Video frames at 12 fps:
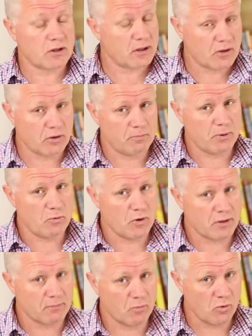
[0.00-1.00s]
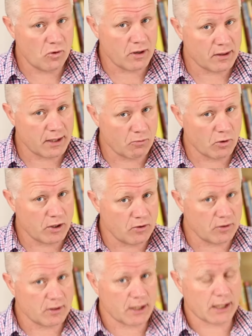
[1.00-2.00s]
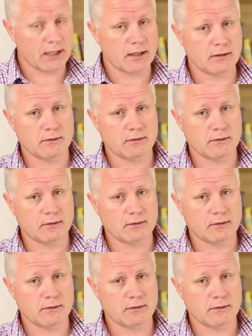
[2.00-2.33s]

could be worth more than what you think.